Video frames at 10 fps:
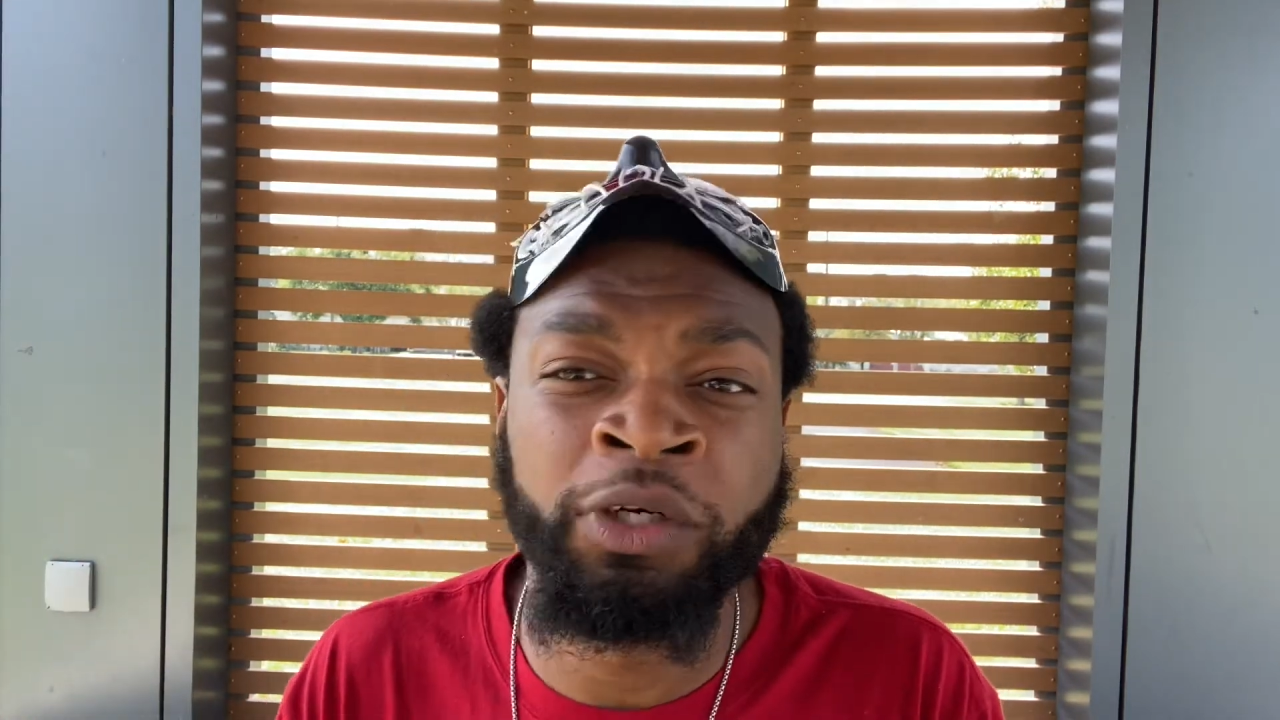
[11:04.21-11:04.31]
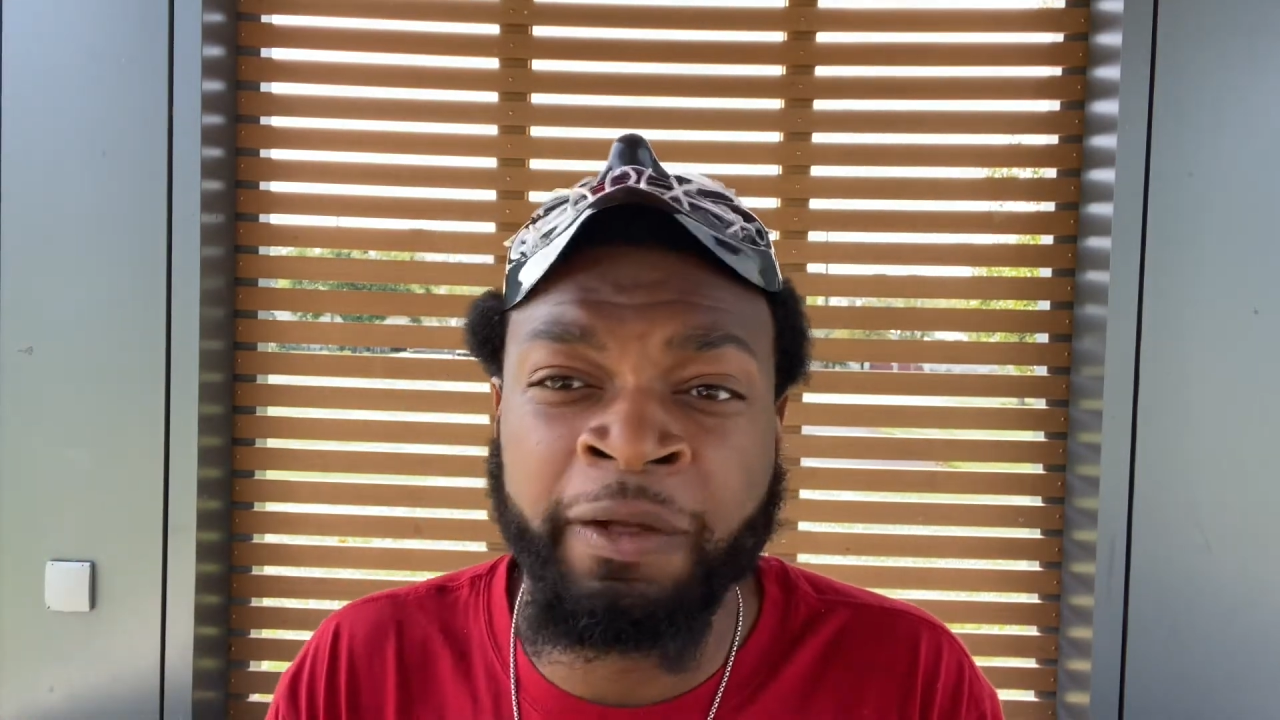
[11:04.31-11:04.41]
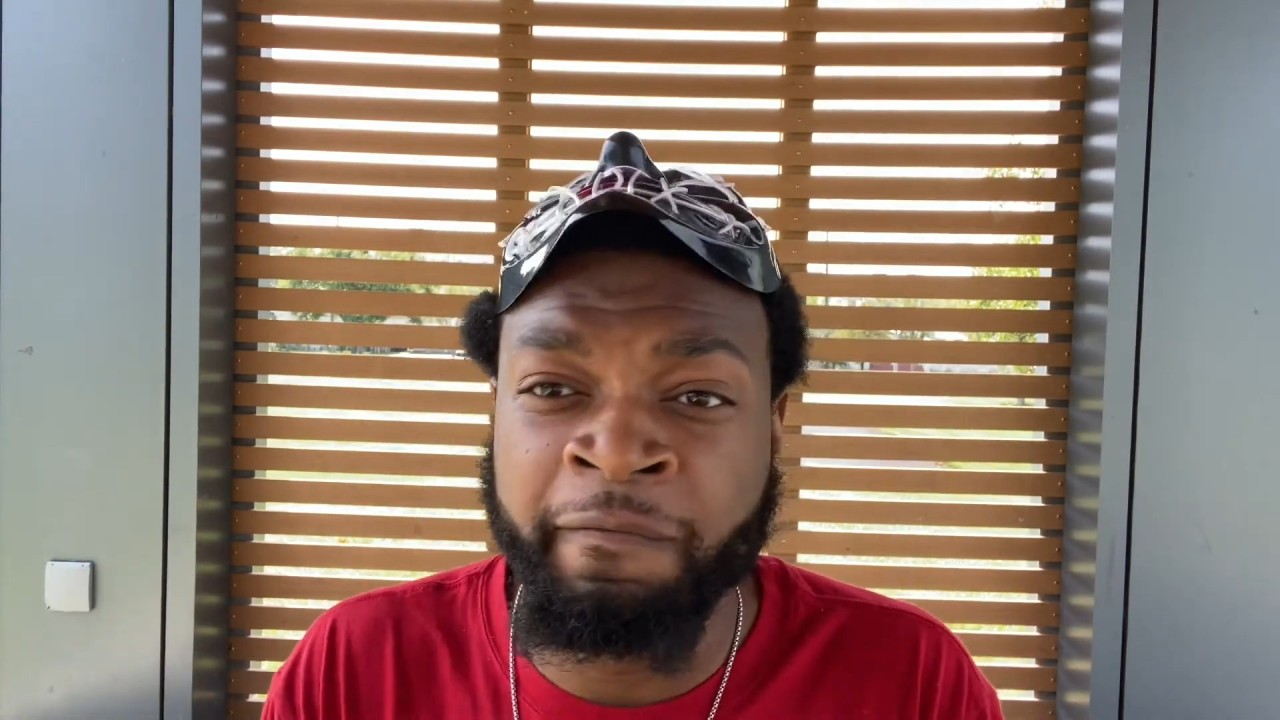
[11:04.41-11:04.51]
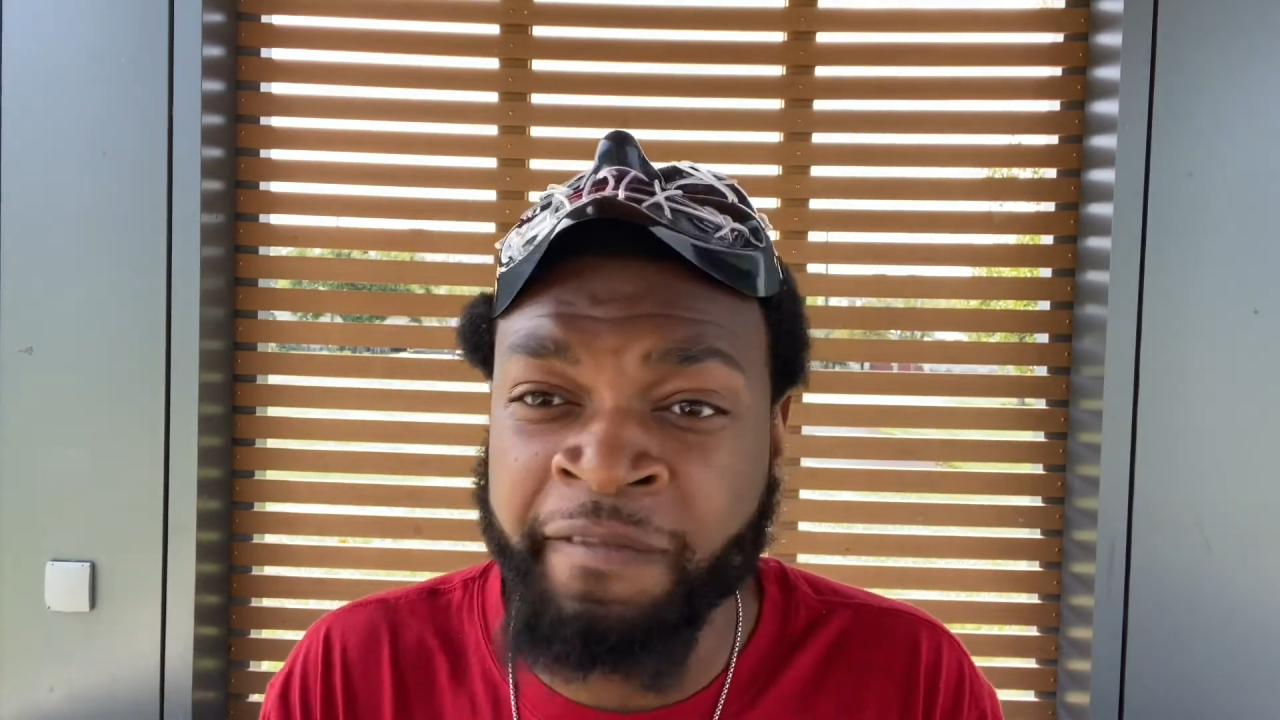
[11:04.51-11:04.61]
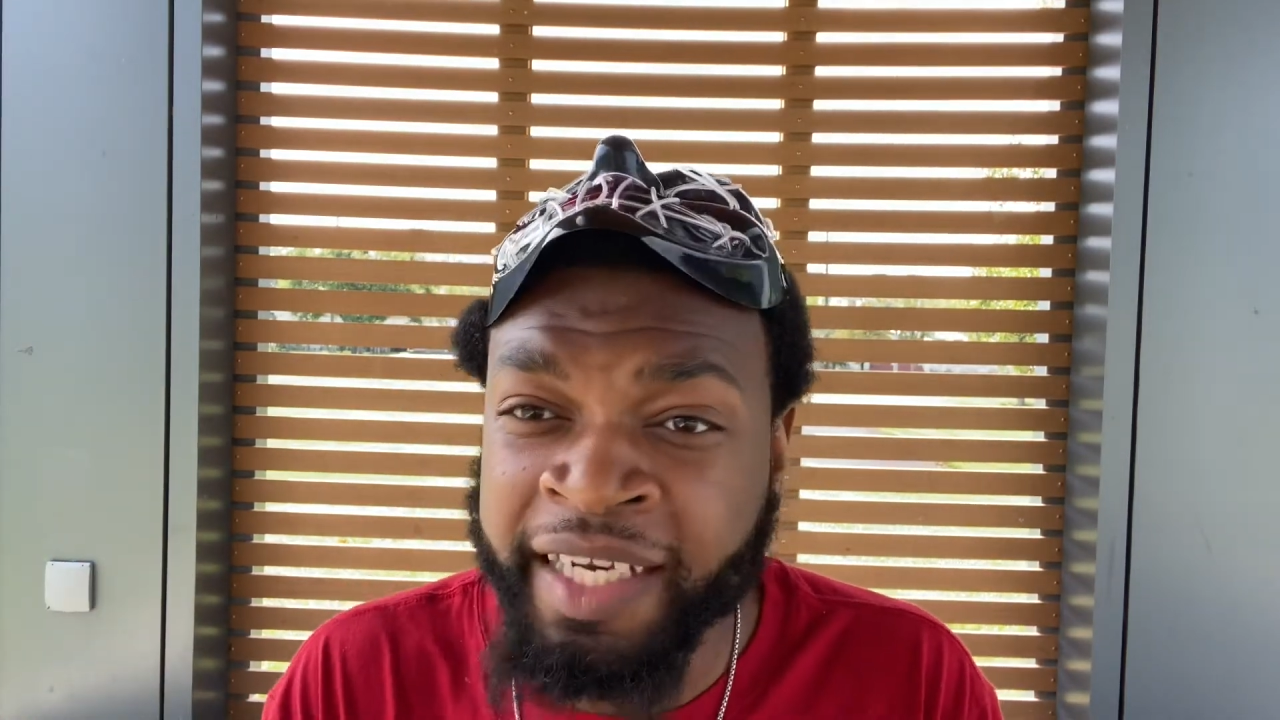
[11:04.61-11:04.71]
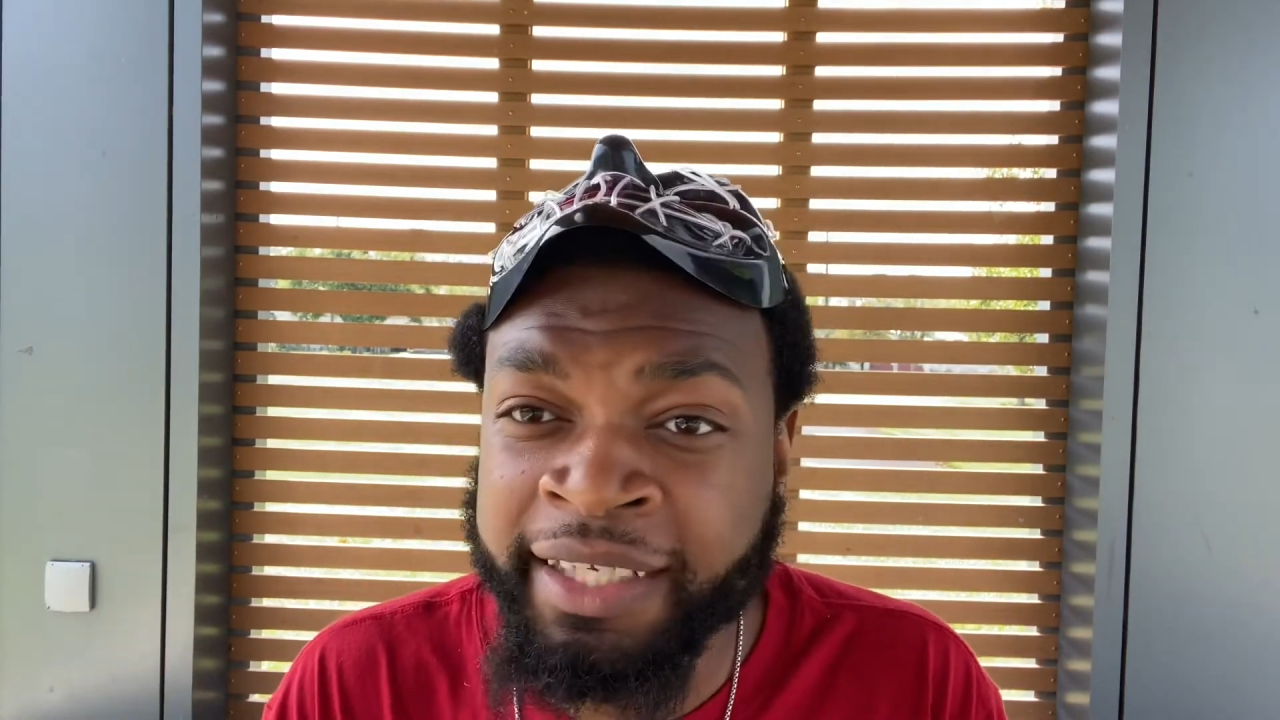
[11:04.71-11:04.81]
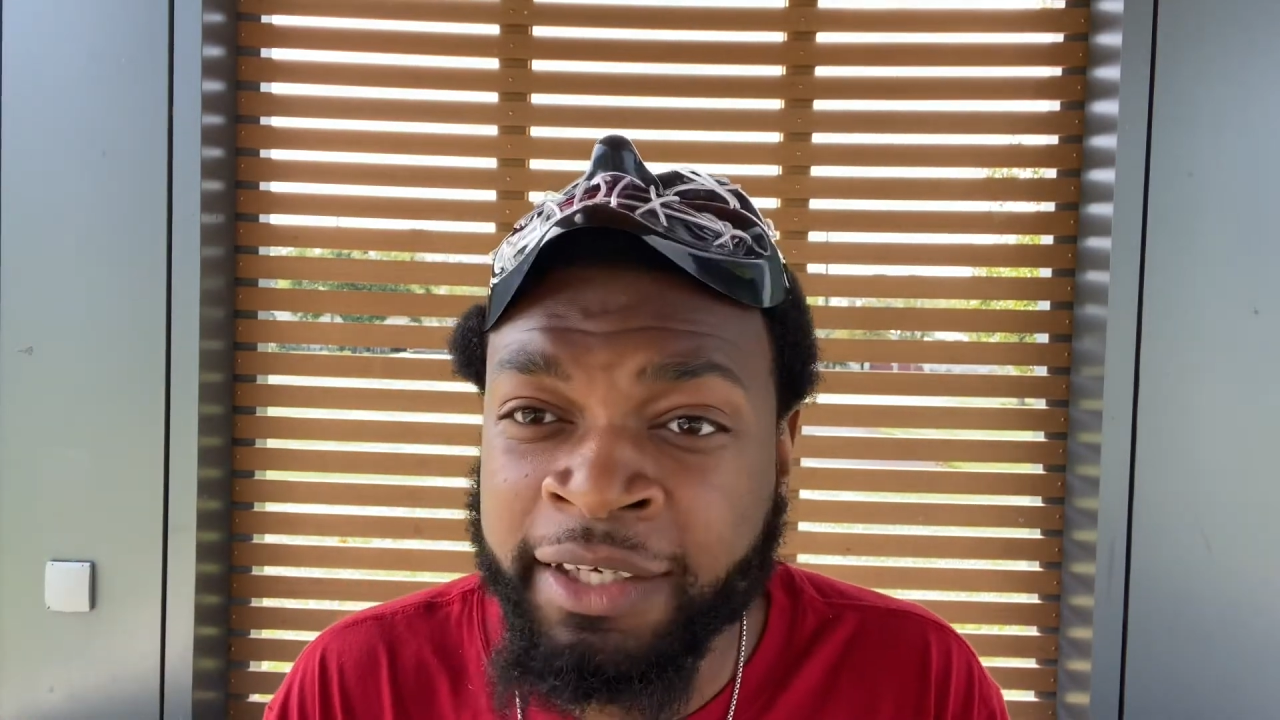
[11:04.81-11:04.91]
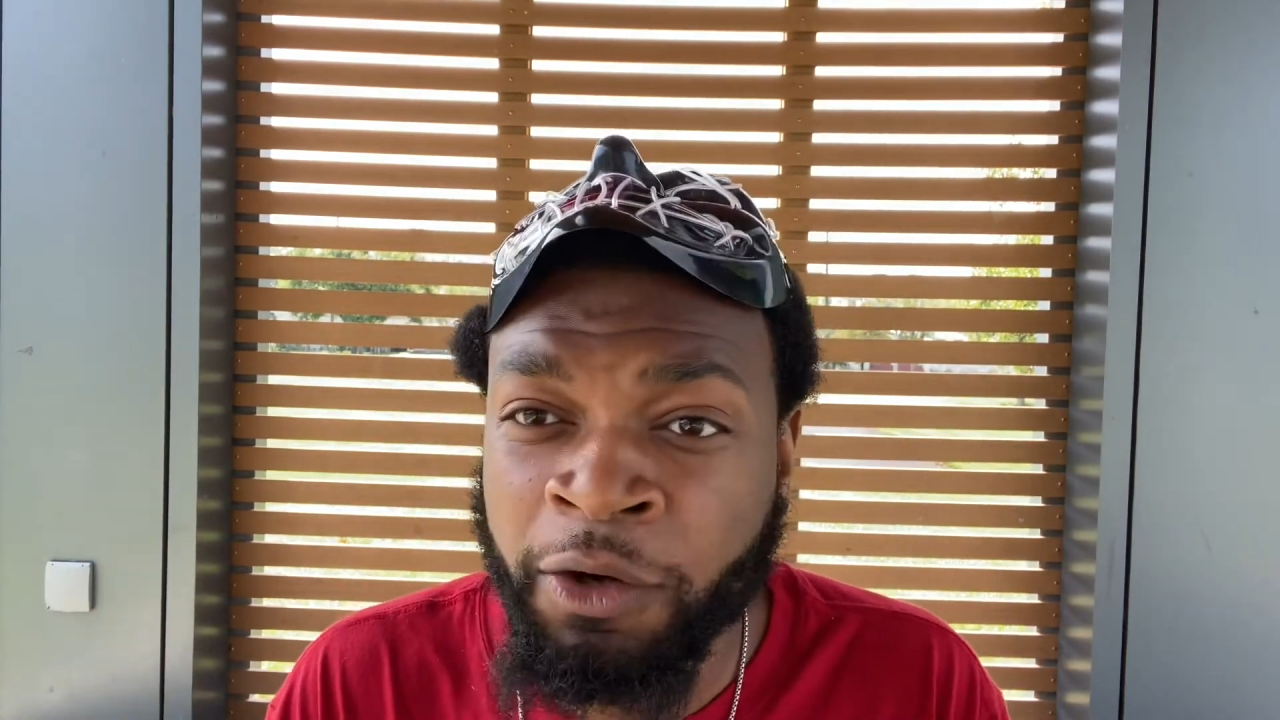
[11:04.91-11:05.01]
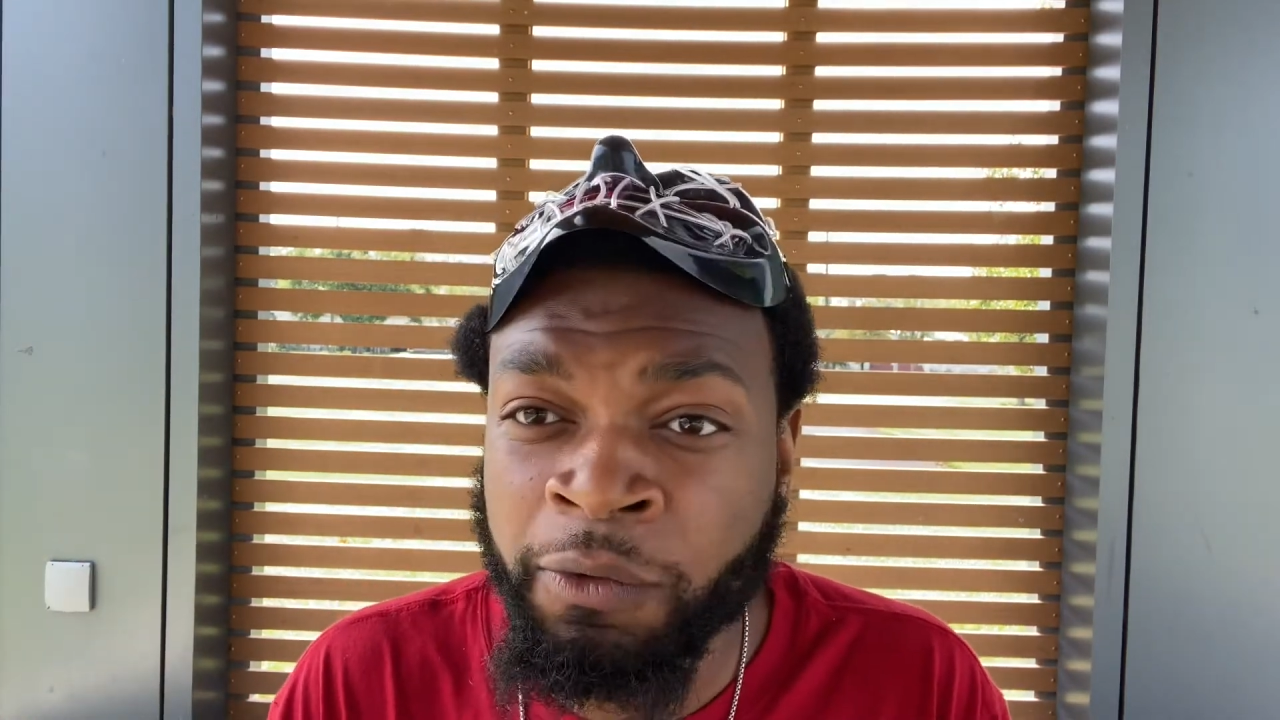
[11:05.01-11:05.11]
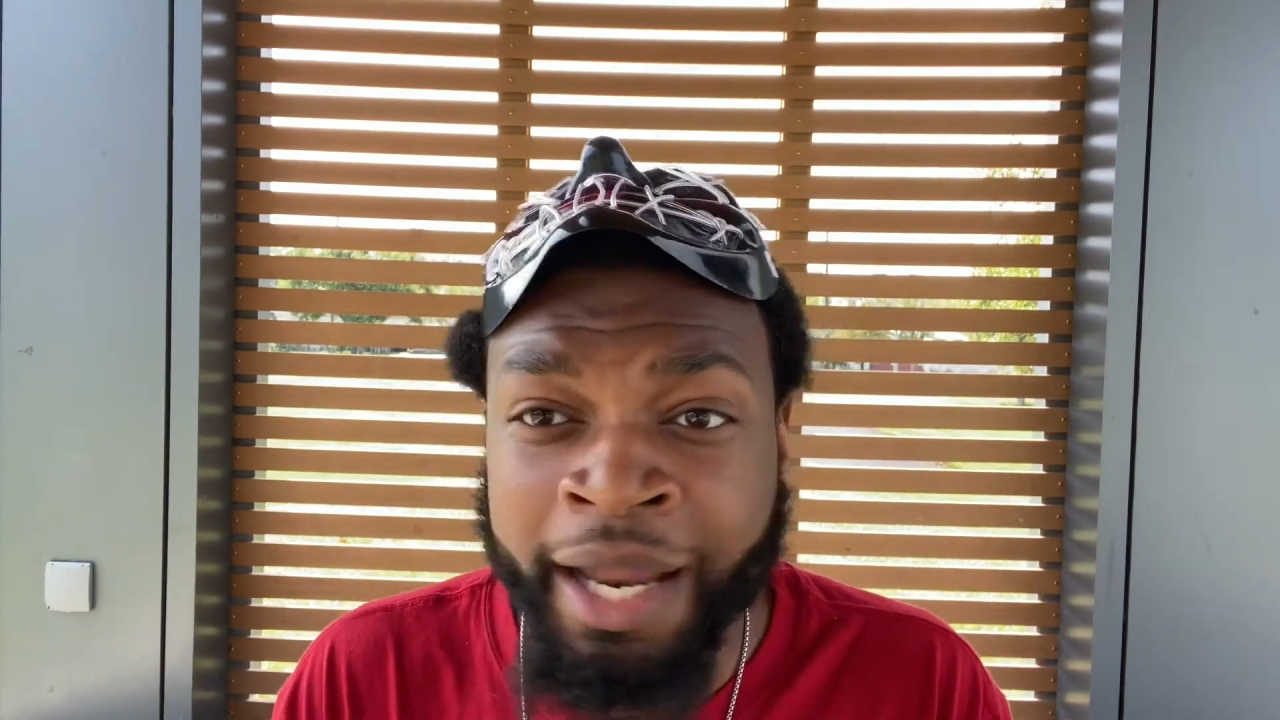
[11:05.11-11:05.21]
a
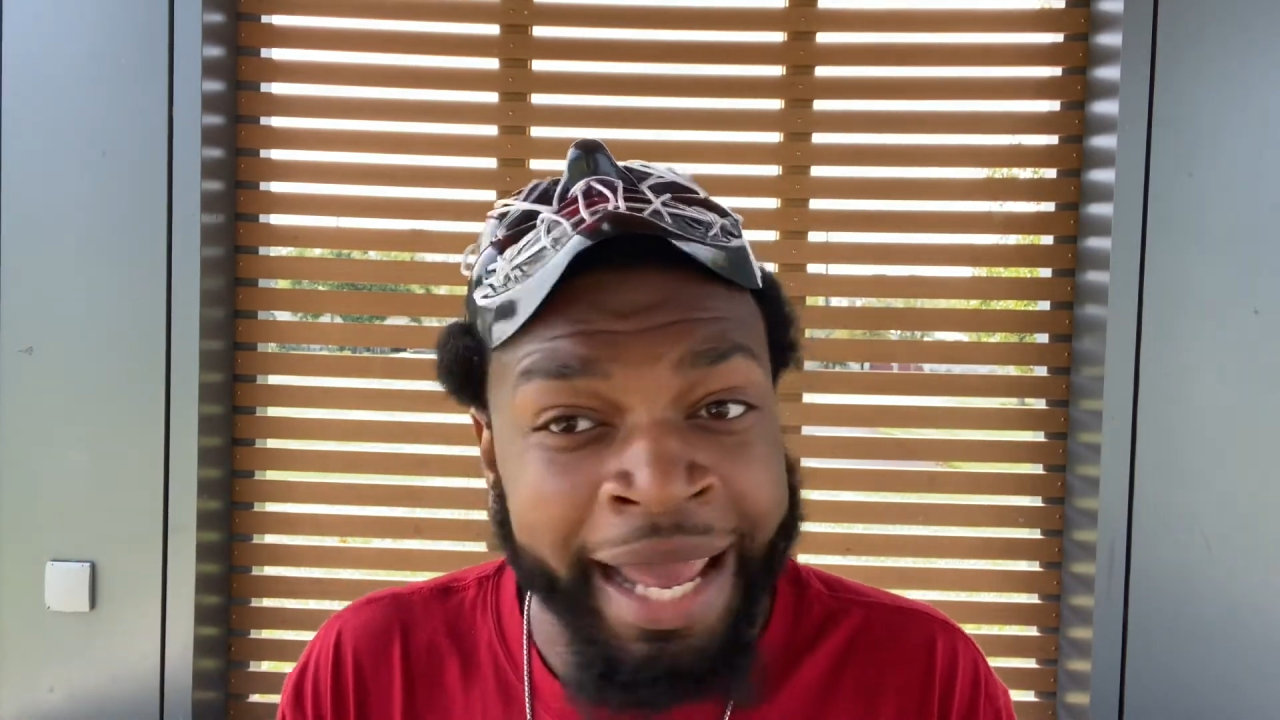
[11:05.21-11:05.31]
video